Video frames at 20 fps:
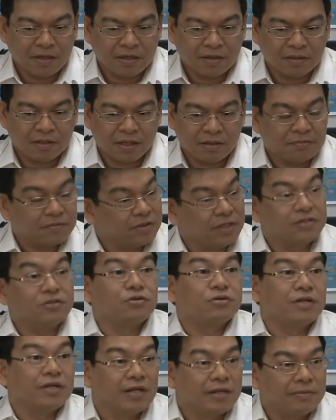they have a right
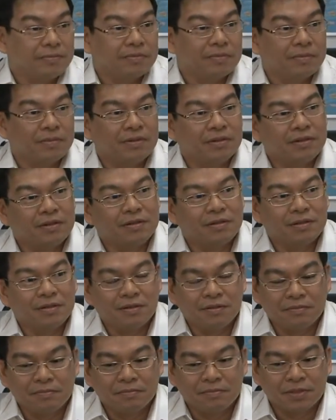to claim.
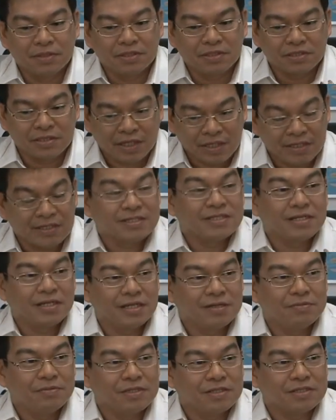But China's
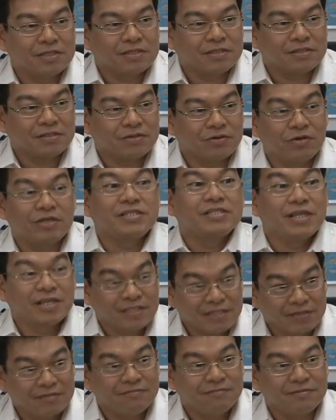claim is so
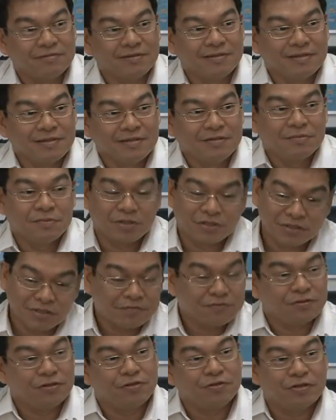excessive because
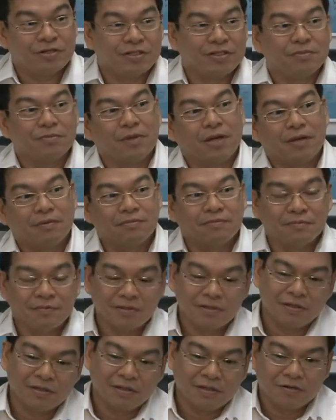if you look at the map,
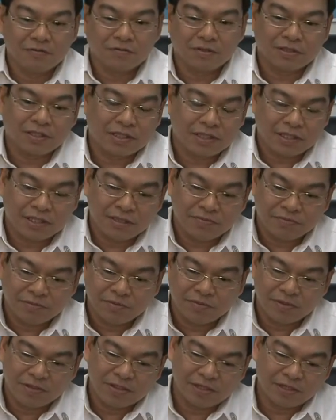what they claim
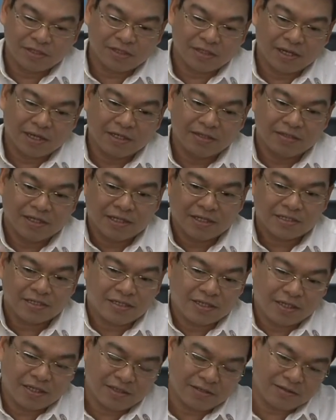to be their 9-dash
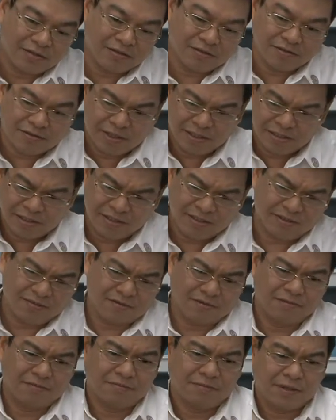line already
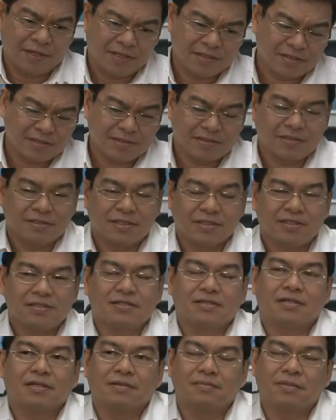
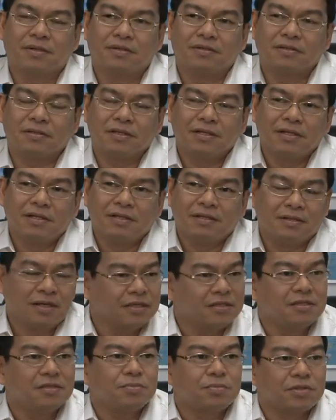encompasses about
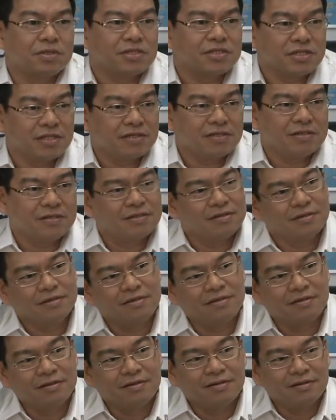90%
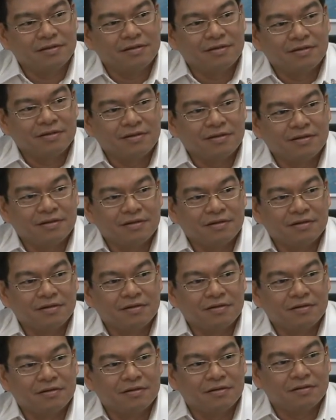
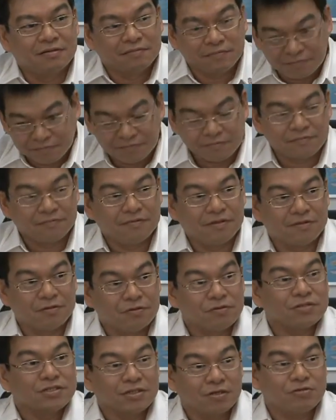of the
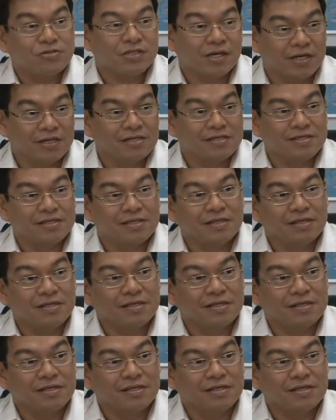whole South China Sea.